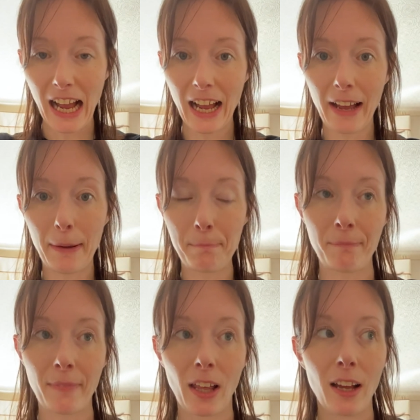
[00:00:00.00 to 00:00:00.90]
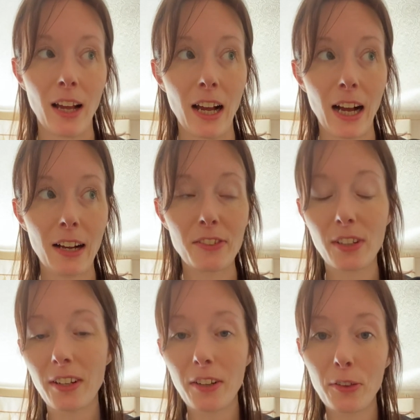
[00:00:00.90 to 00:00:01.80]
And I
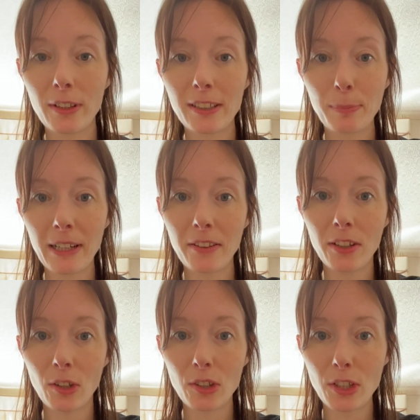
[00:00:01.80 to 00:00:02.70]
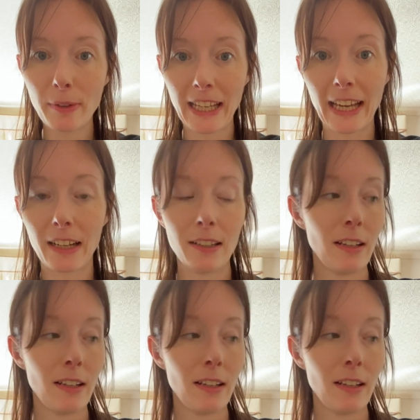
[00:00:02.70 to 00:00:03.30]
thought that's better than not doing it.